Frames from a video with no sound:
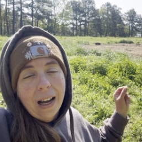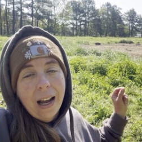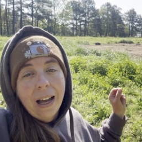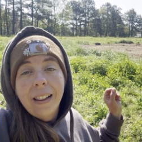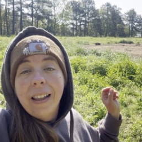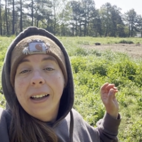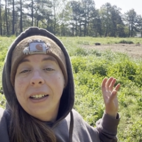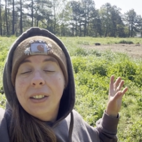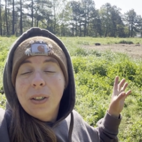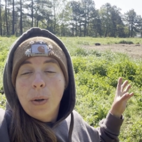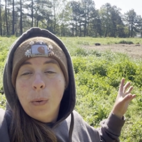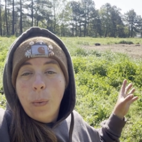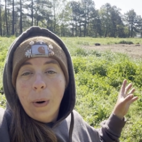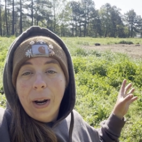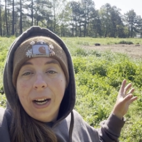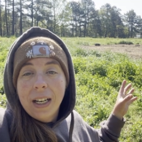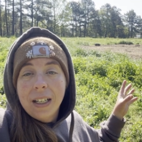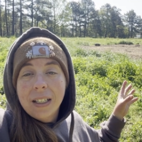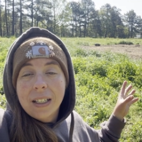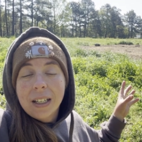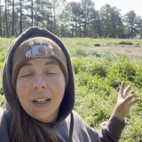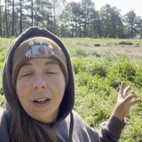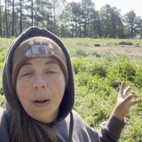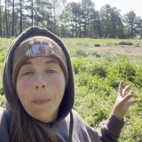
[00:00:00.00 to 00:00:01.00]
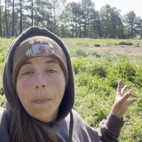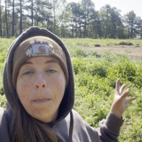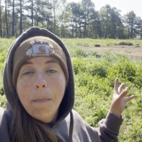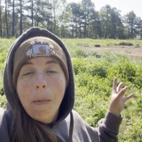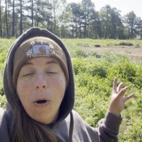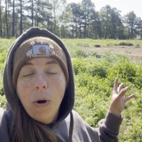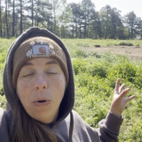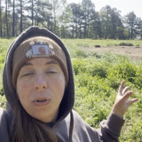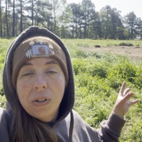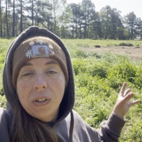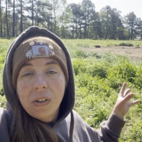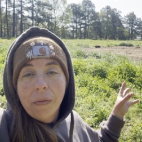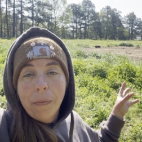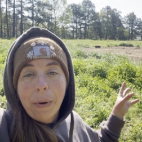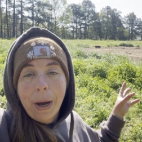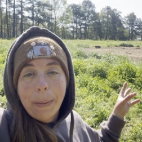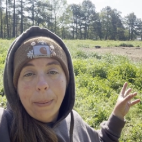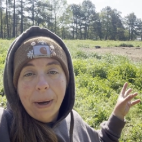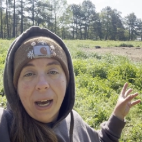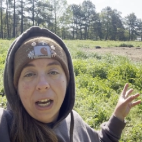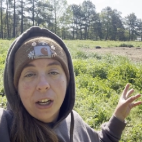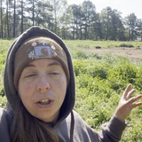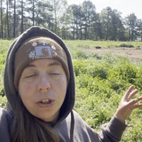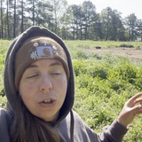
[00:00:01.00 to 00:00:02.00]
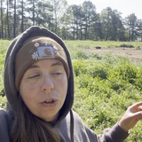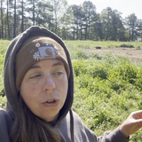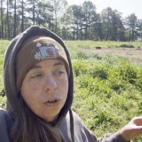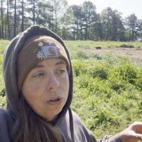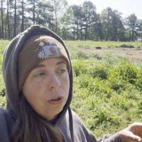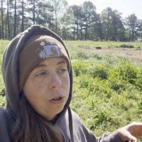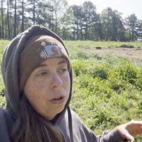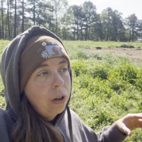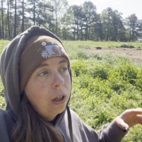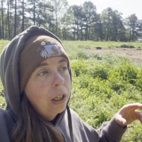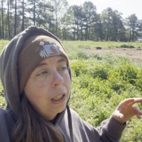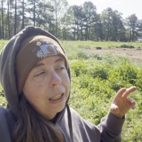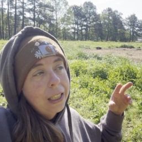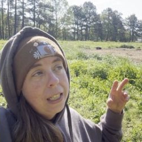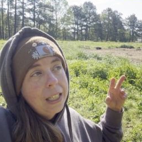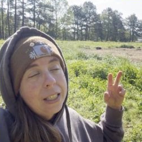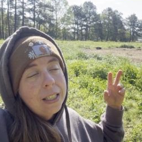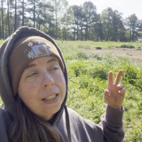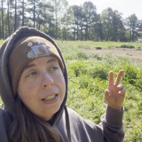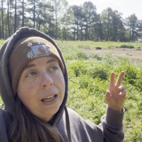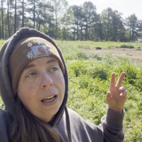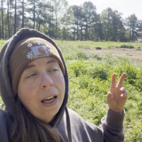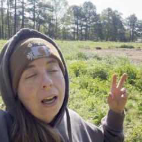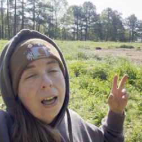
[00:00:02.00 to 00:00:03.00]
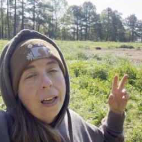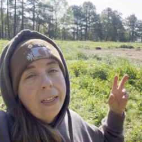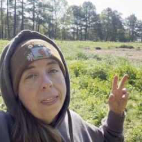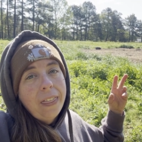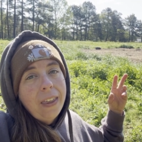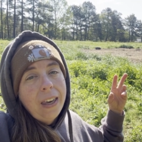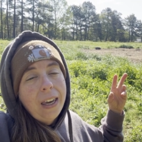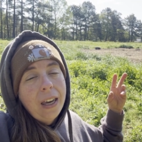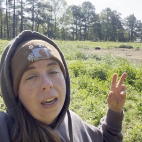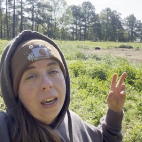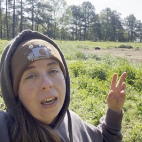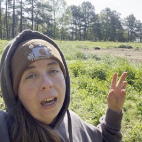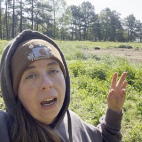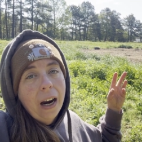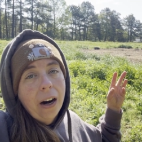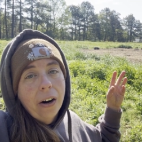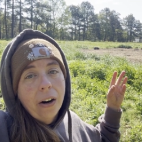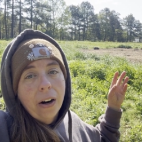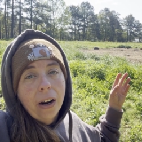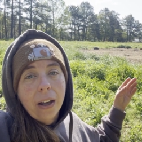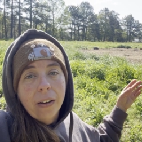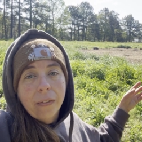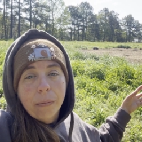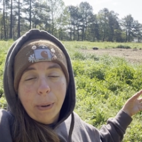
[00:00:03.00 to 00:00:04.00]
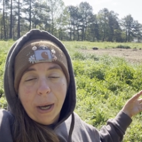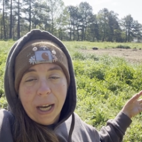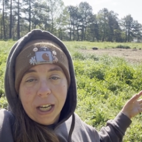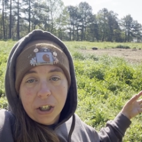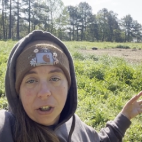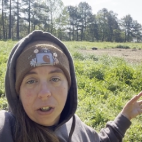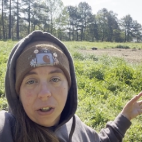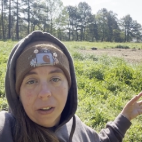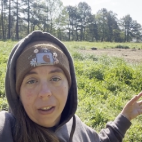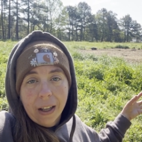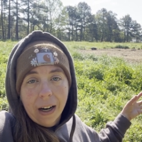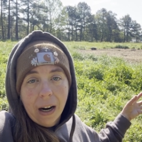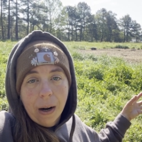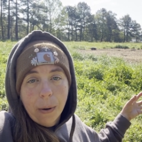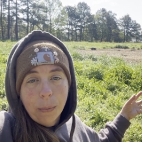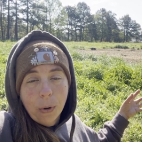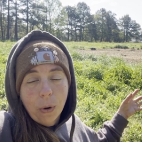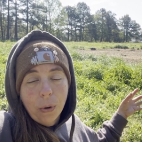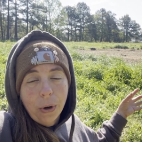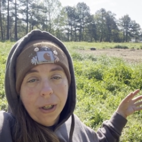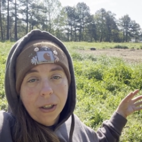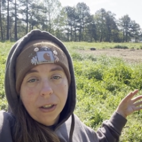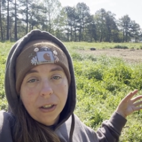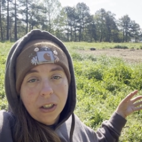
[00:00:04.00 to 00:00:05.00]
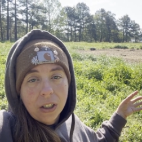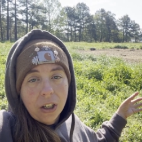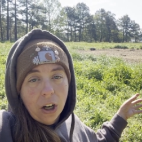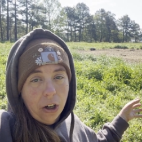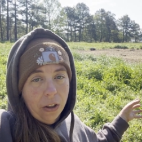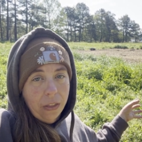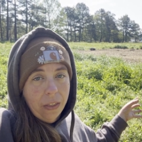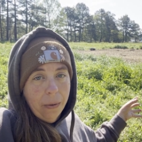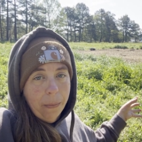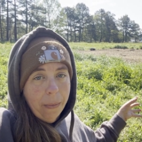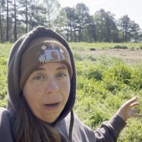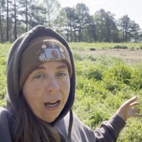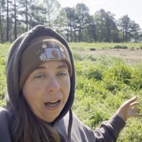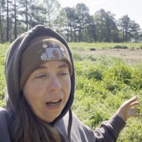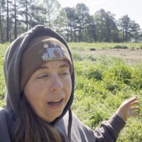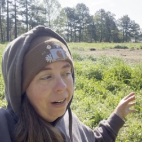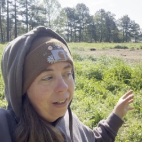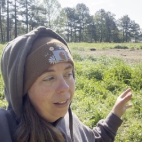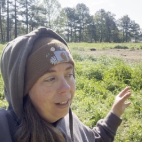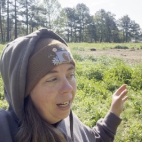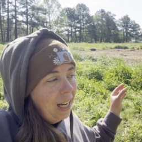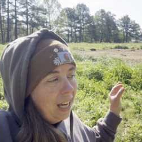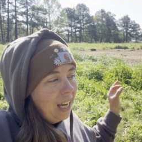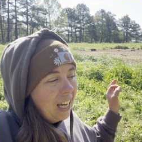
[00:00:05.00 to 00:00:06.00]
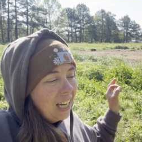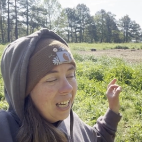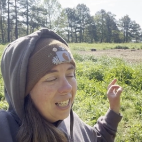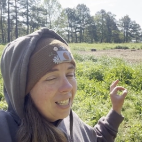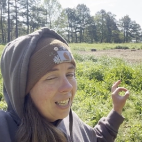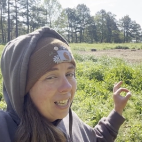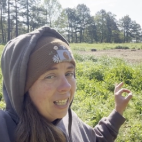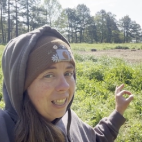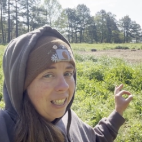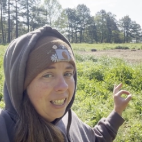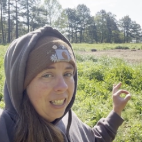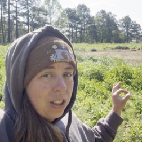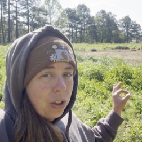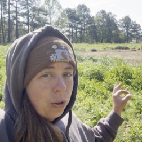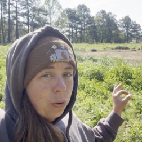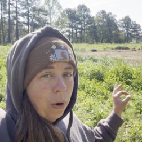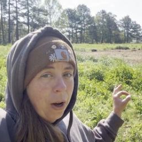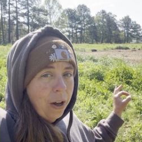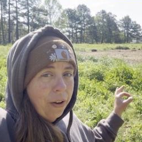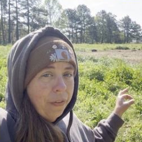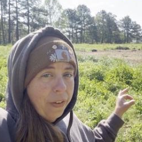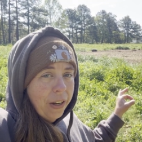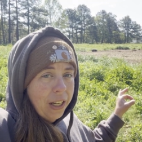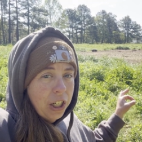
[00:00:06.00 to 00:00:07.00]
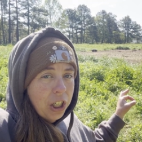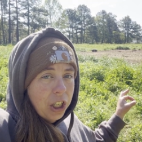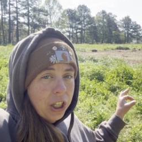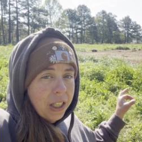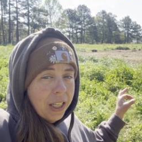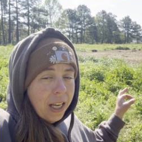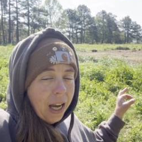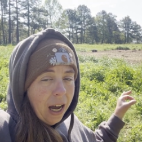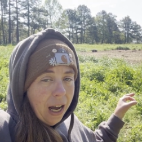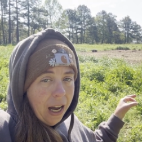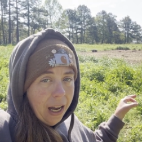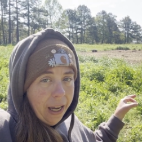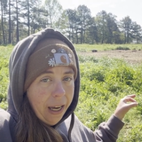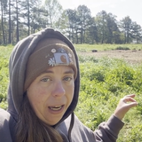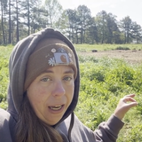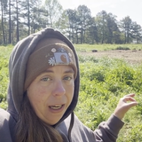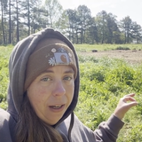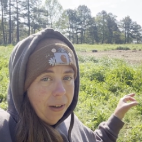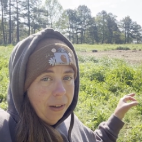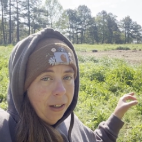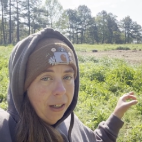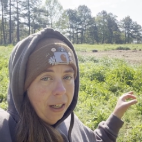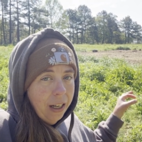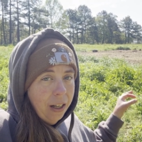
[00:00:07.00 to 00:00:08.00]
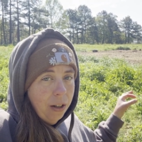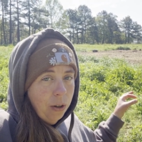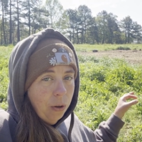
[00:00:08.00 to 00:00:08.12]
I like to wait till most of my pasture, or at least the area of pasture that I'm going to start them on, is at least 12 inches high in